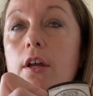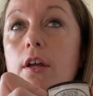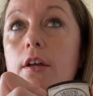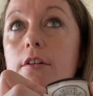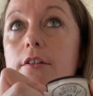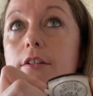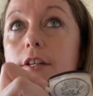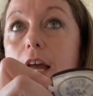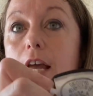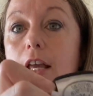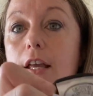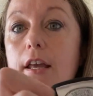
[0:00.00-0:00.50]

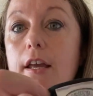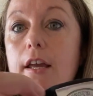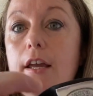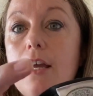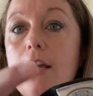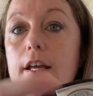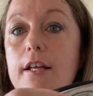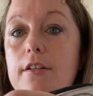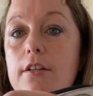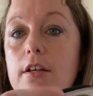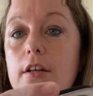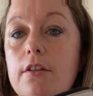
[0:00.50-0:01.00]

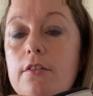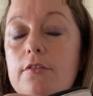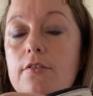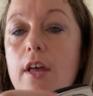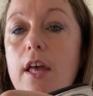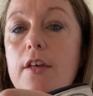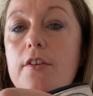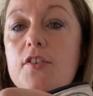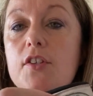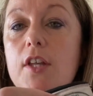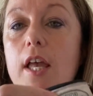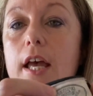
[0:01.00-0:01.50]
decade
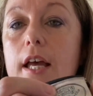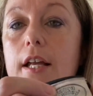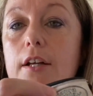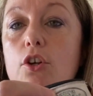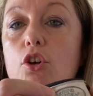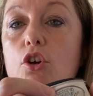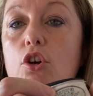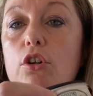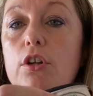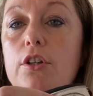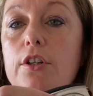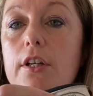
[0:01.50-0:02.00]
certain
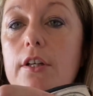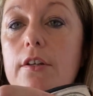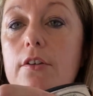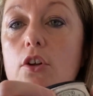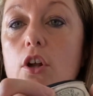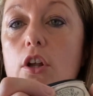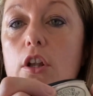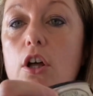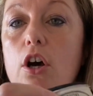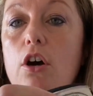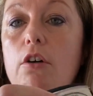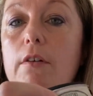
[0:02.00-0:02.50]
coloured
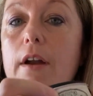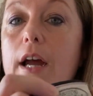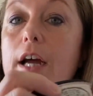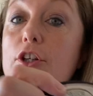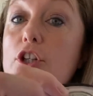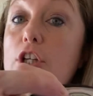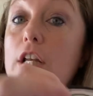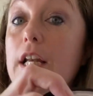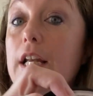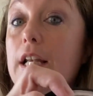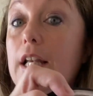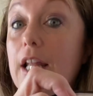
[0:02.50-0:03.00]
Laura
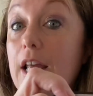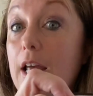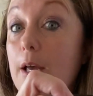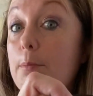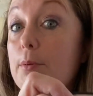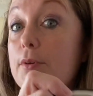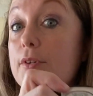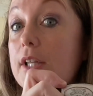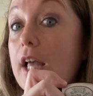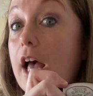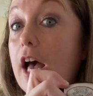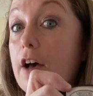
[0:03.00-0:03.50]
Ashley
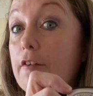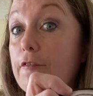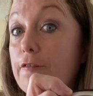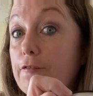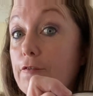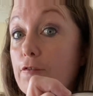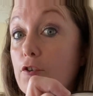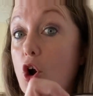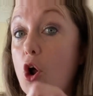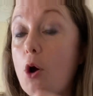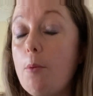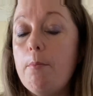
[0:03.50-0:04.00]
labels are
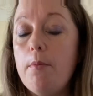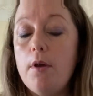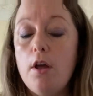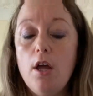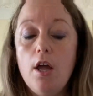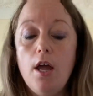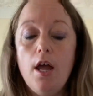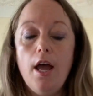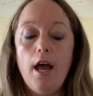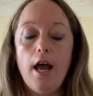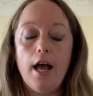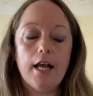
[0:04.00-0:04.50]
from.
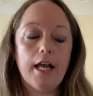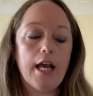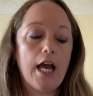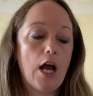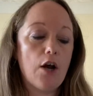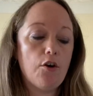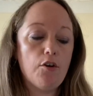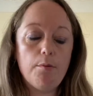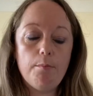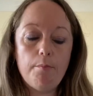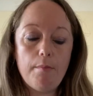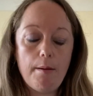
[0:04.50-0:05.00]
I can't
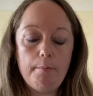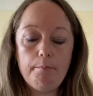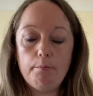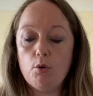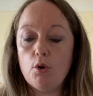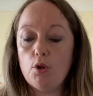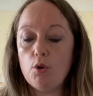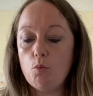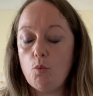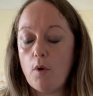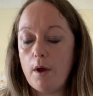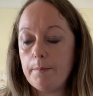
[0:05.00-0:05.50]
remember
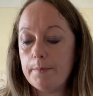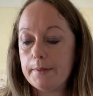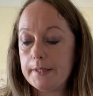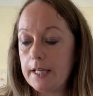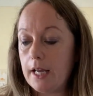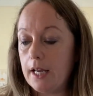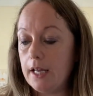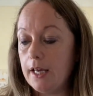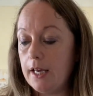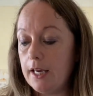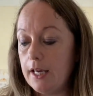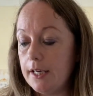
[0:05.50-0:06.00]
what the
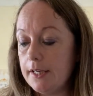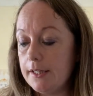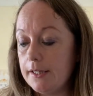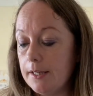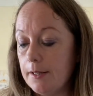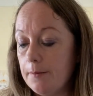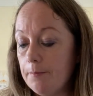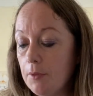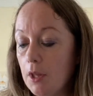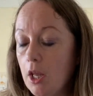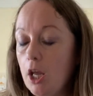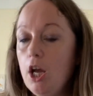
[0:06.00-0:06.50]
website is,
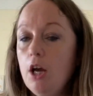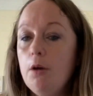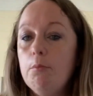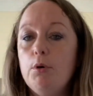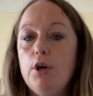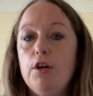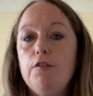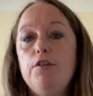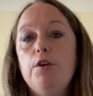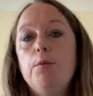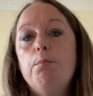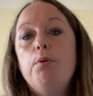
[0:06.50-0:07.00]
but
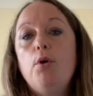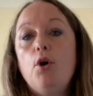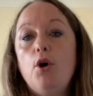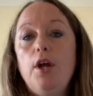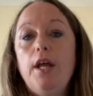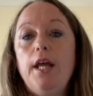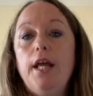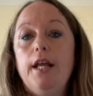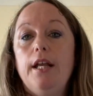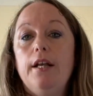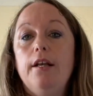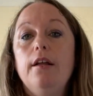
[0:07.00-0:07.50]
if you put
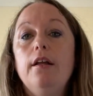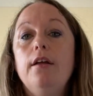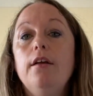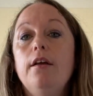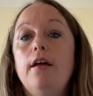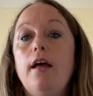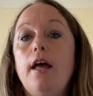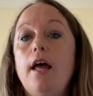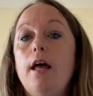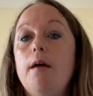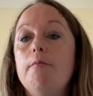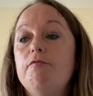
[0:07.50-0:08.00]
in
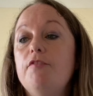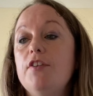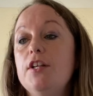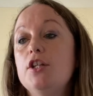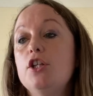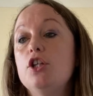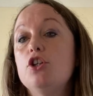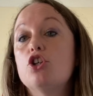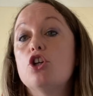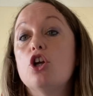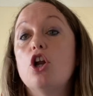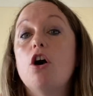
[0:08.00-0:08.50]

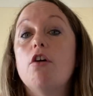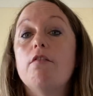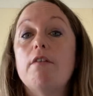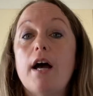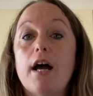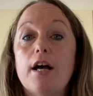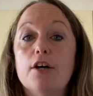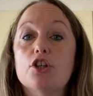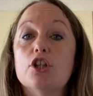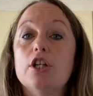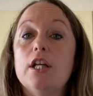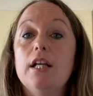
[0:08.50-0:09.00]
vintage Laura
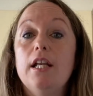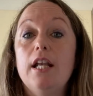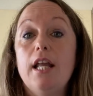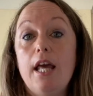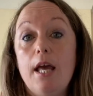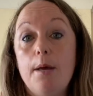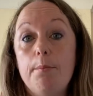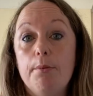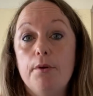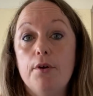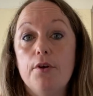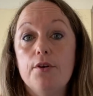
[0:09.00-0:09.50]
Ashley
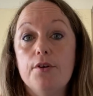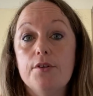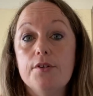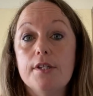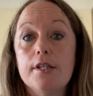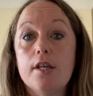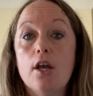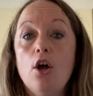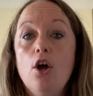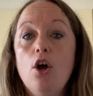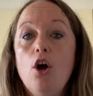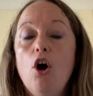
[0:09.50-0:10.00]

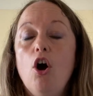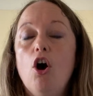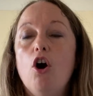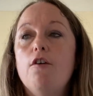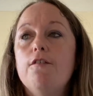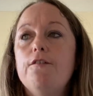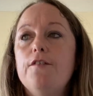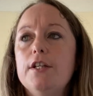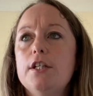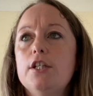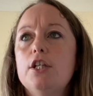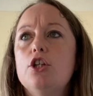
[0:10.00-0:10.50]
labels or
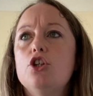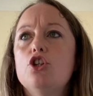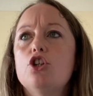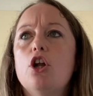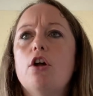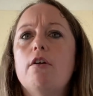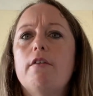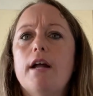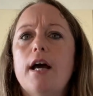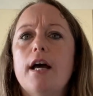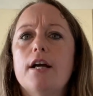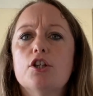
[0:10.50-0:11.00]
vintage
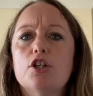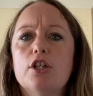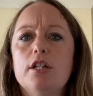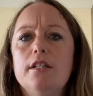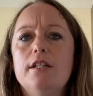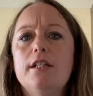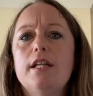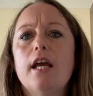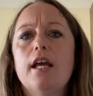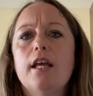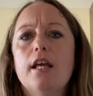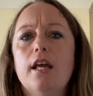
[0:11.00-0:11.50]
Laura Ashley
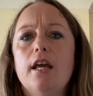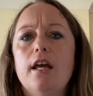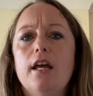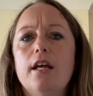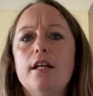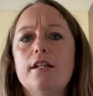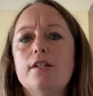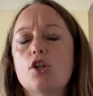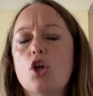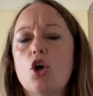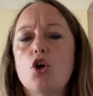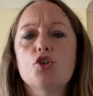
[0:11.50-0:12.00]

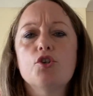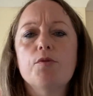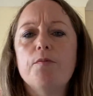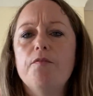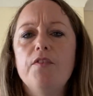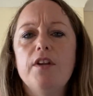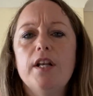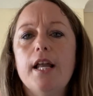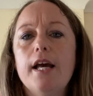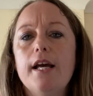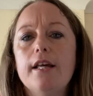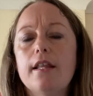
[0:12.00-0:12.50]
decades or
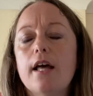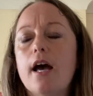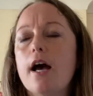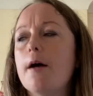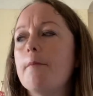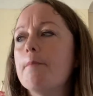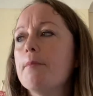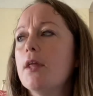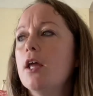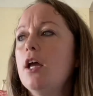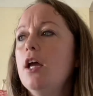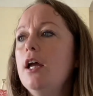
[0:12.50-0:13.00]
something like
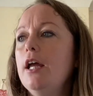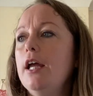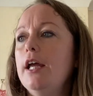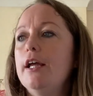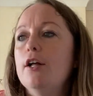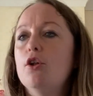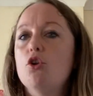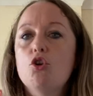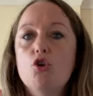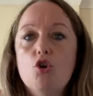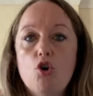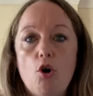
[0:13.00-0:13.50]
that,
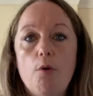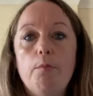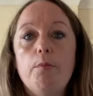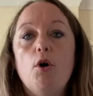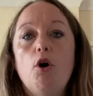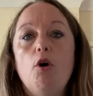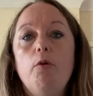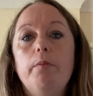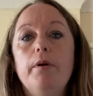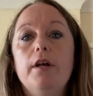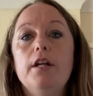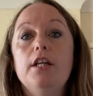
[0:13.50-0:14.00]
it'll come
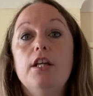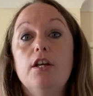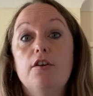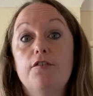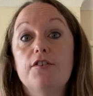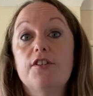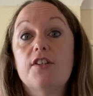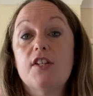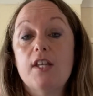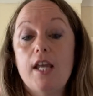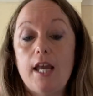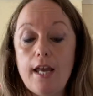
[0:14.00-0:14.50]
up and you'll
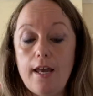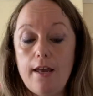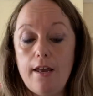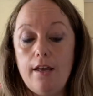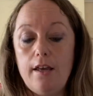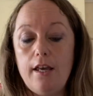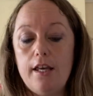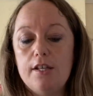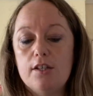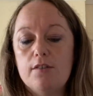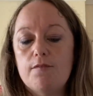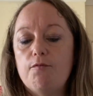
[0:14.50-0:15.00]
see it.
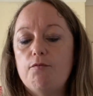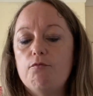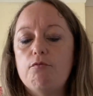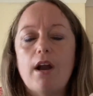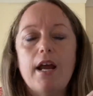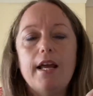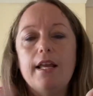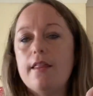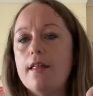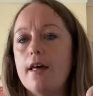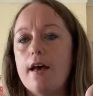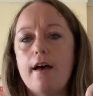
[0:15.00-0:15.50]
It's
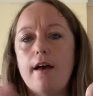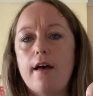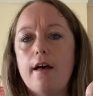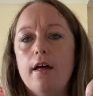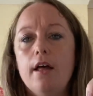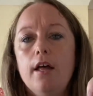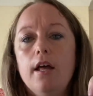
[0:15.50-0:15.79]
right there.